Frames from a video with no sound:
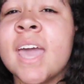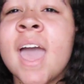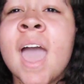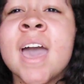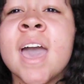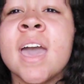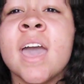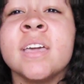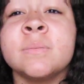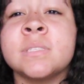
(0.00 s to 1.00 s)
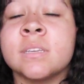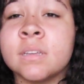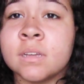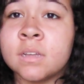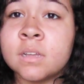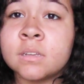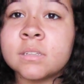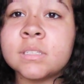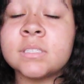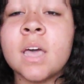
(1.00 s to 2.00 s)
games
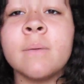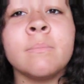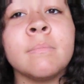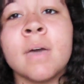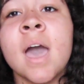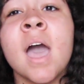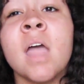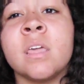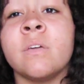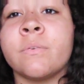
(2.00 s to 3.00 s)
till somebody